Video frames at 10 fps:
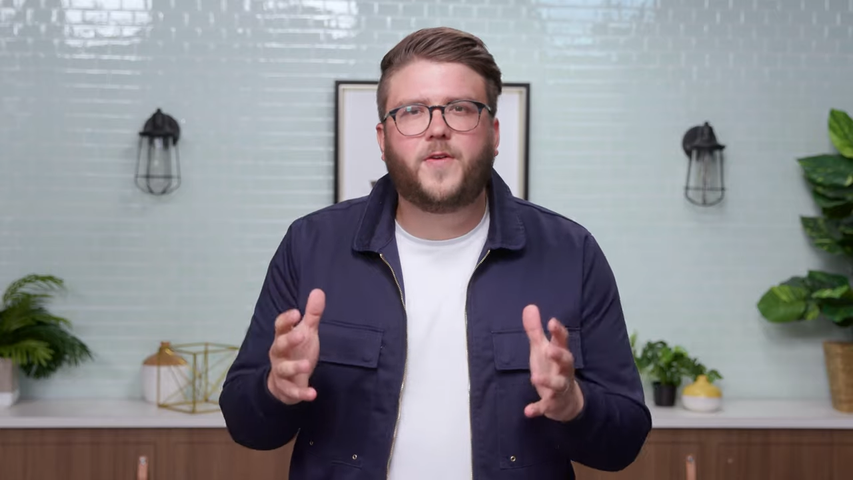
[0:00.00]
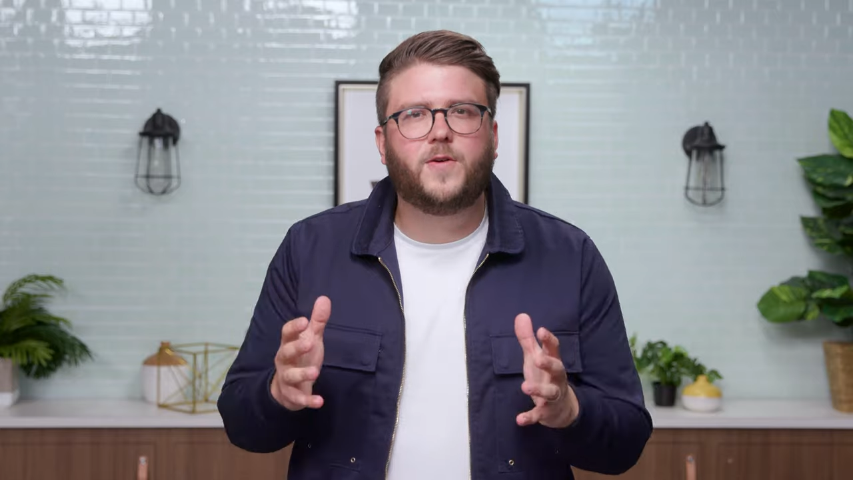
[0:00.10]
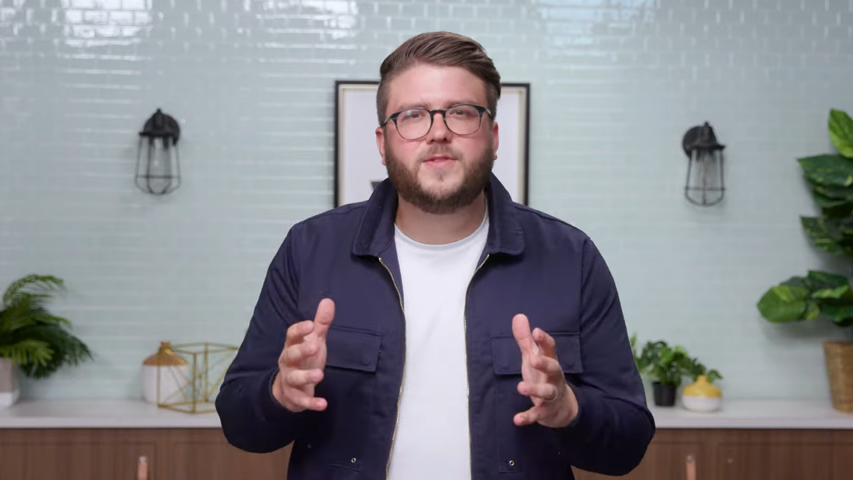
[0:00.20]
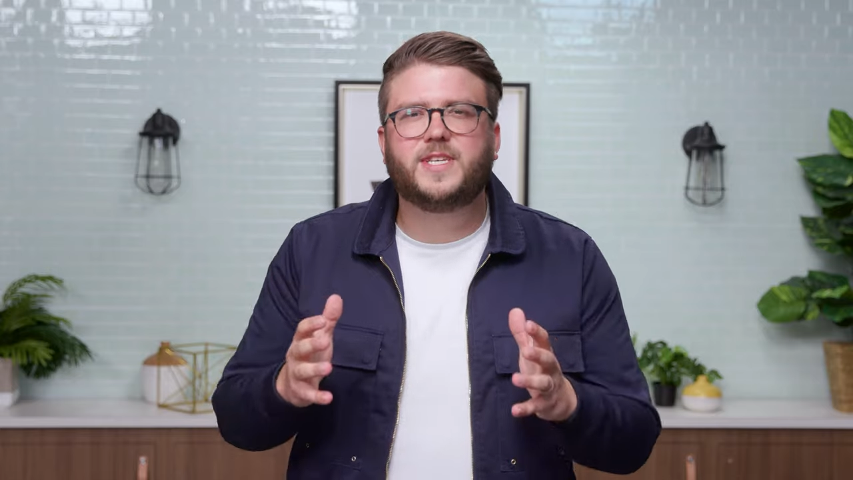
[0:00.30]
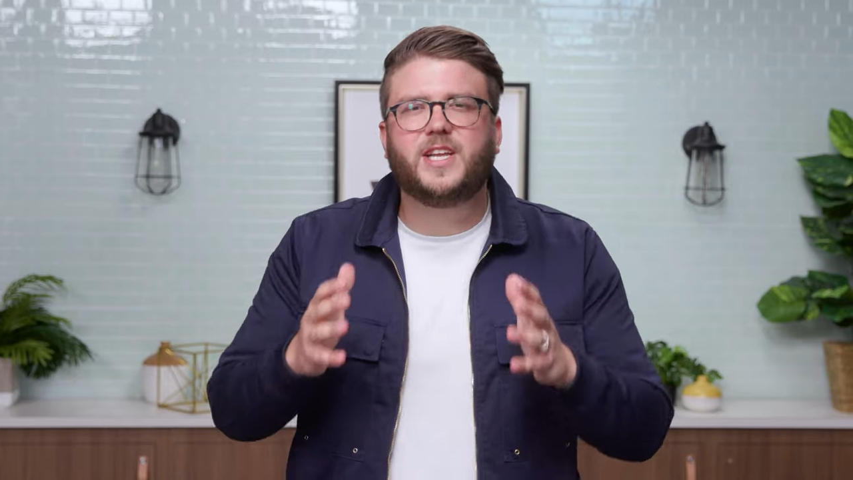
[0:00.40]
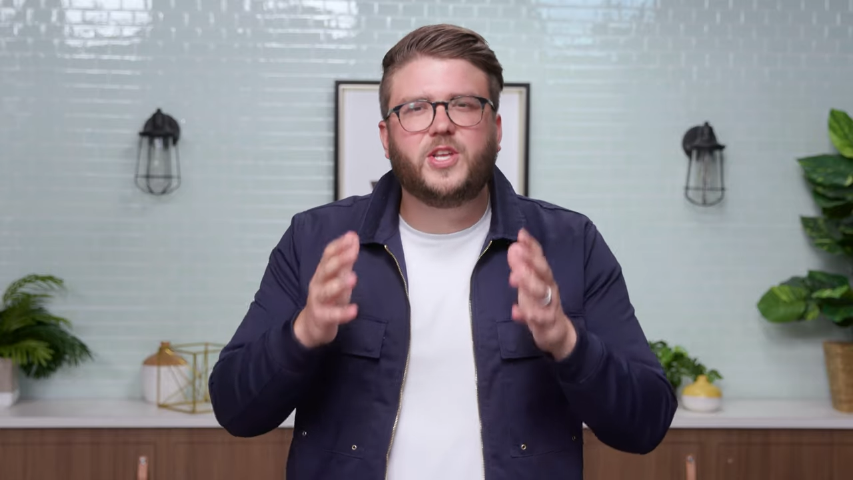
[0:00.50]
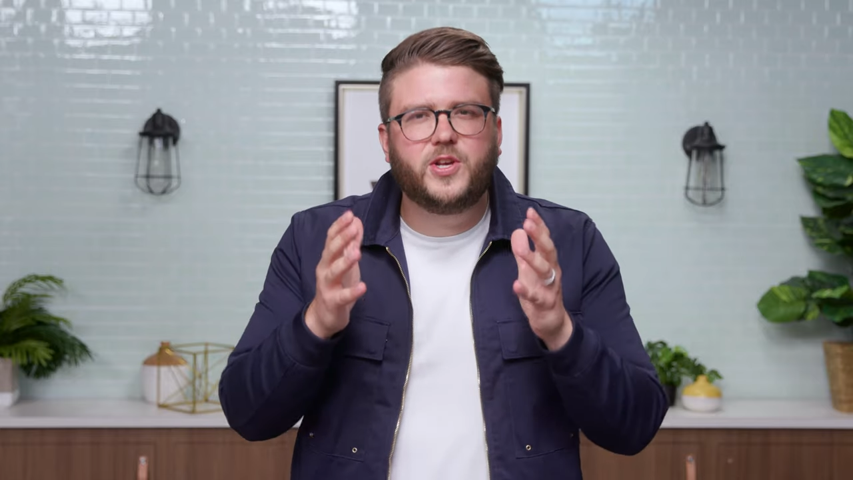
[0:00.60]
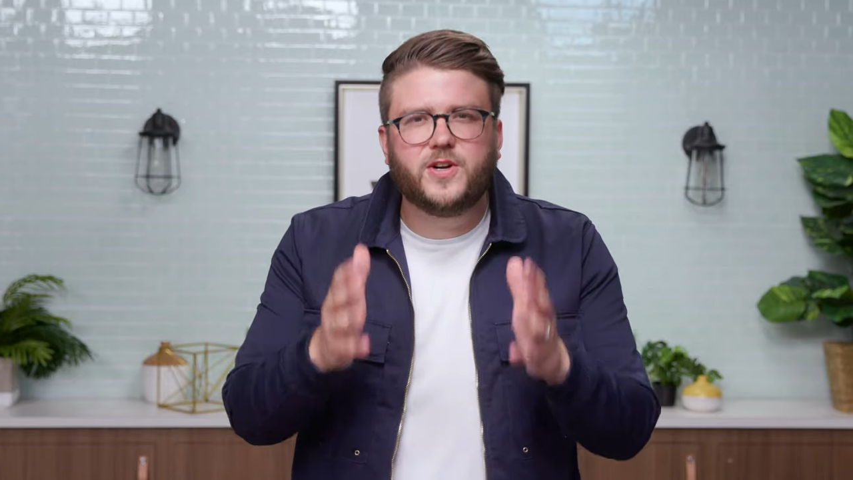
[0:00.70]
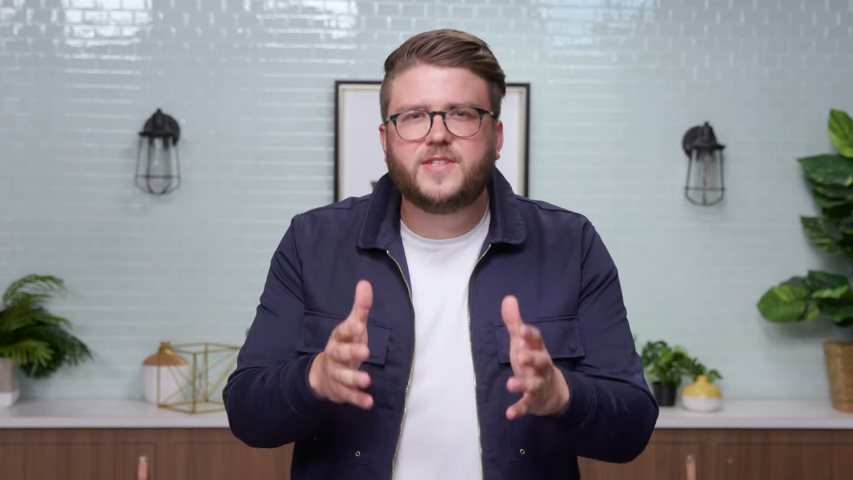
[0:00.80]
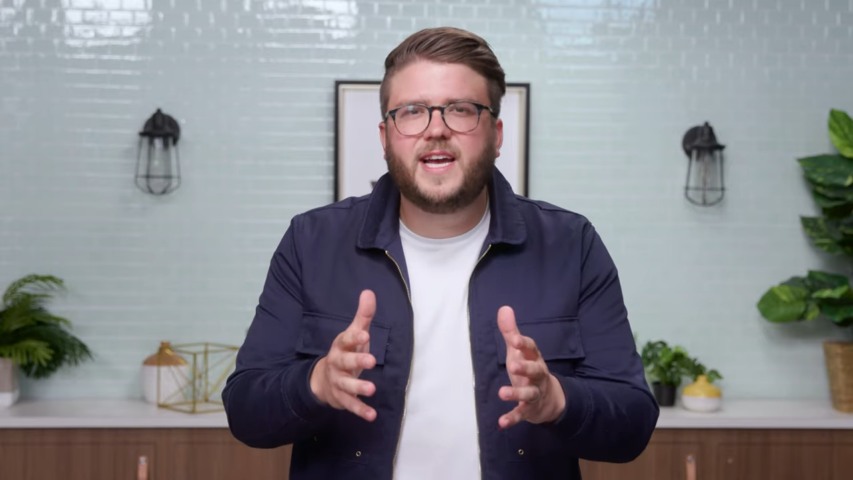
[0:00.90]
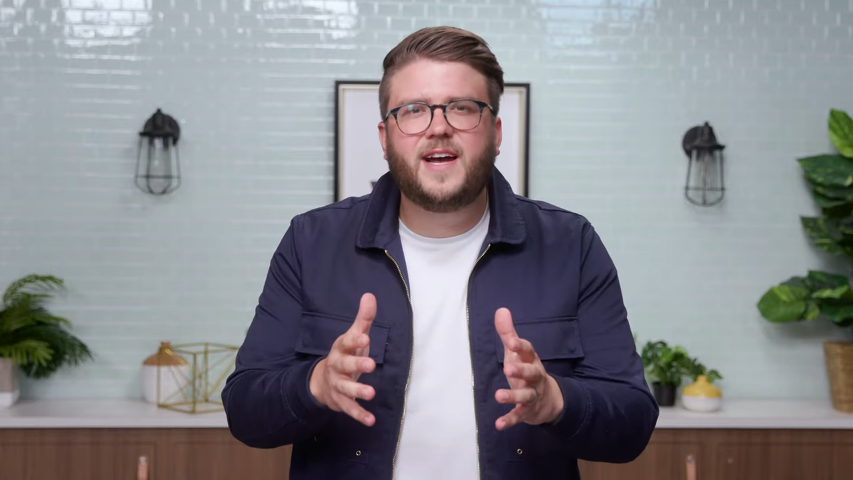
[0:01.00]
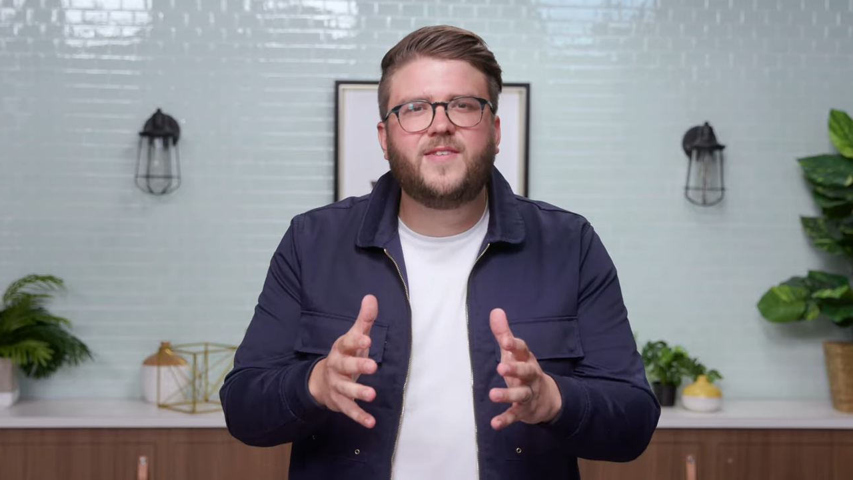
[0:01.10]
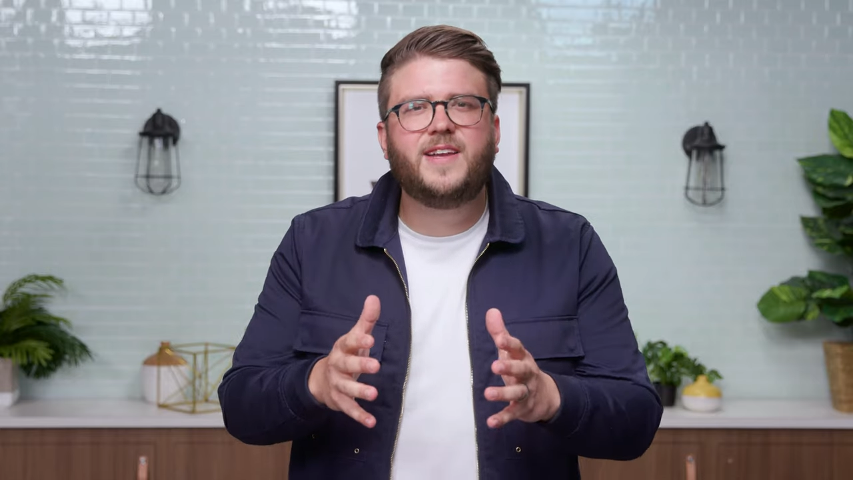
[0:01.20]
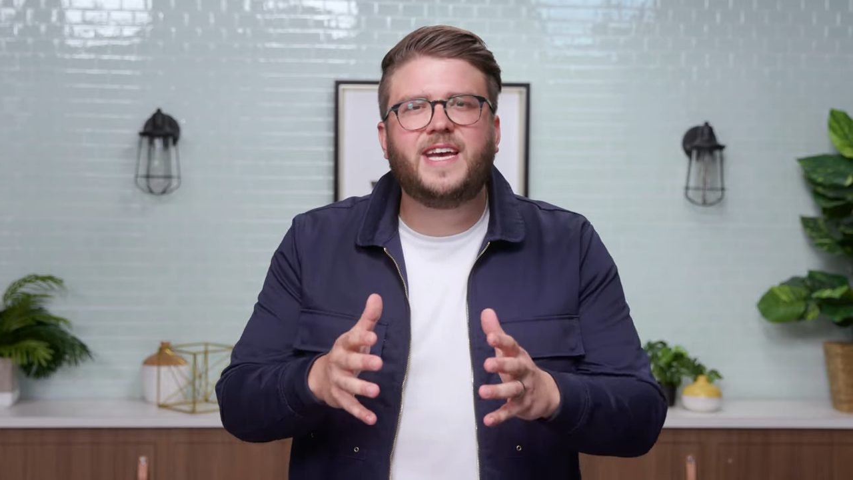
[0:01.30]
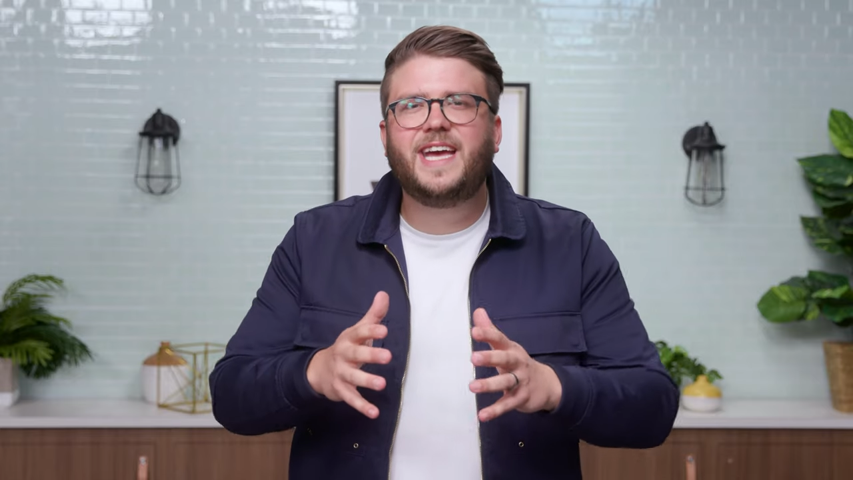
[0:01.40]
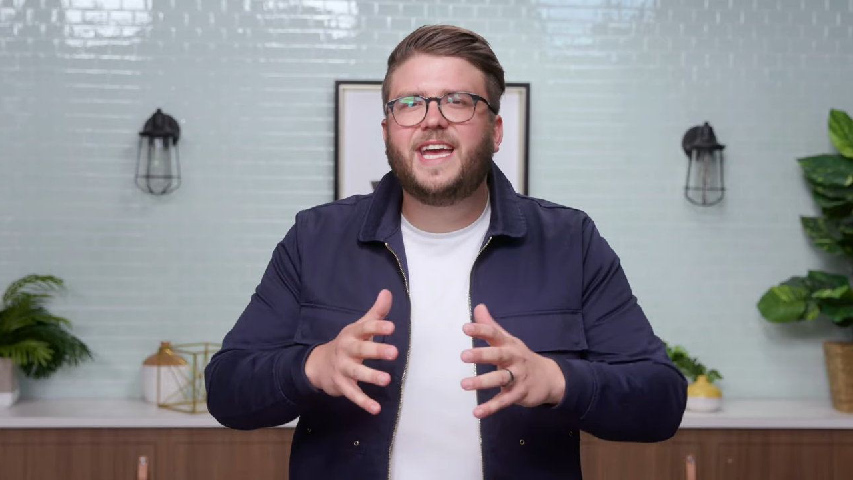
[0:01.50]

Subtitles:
phones in your town